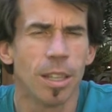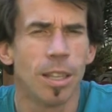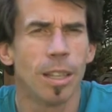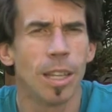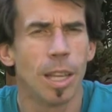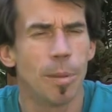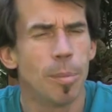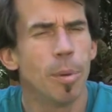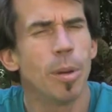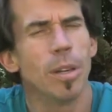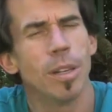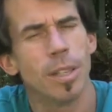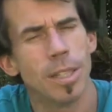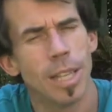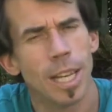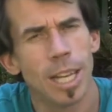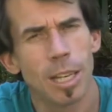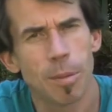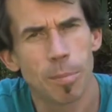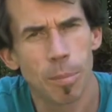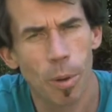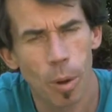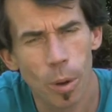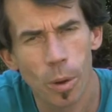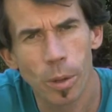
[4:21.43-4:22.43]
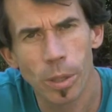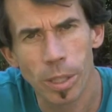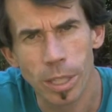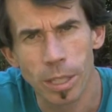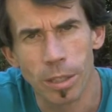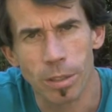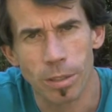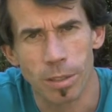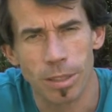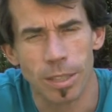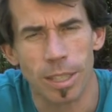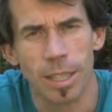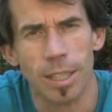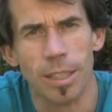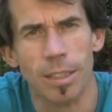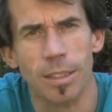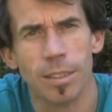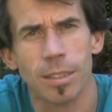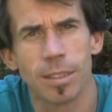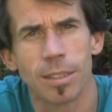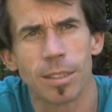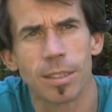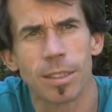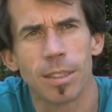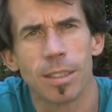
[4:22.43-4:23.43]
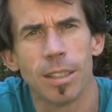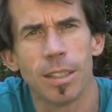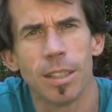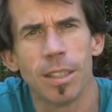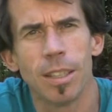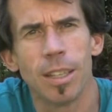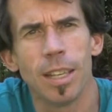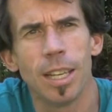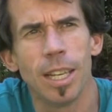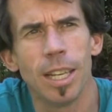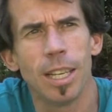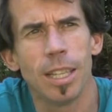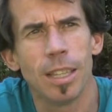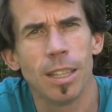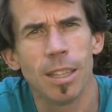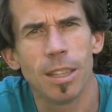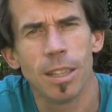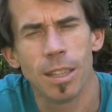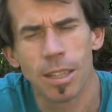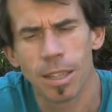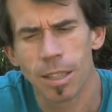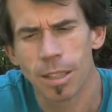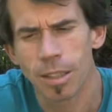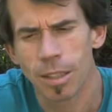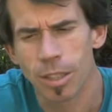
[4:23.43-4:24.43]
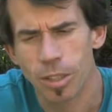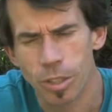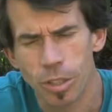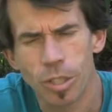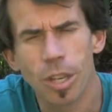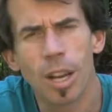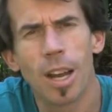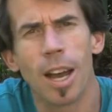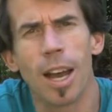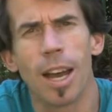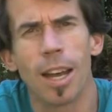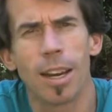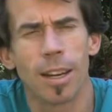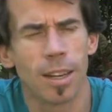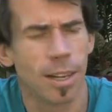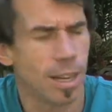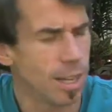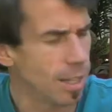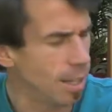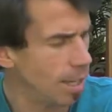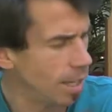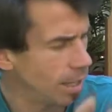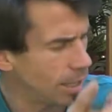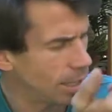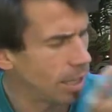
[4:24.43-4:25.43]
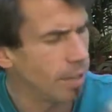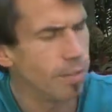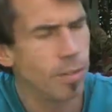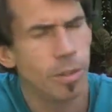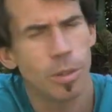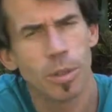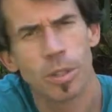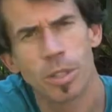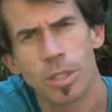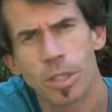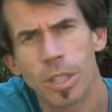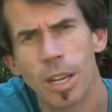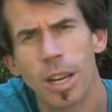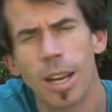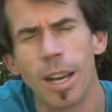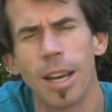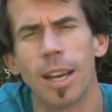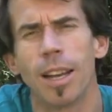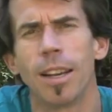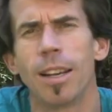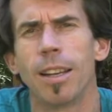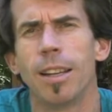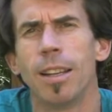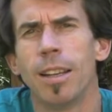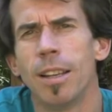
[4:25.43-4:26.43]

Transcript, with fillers: They put dead polio cells in the shot and they give you a shot.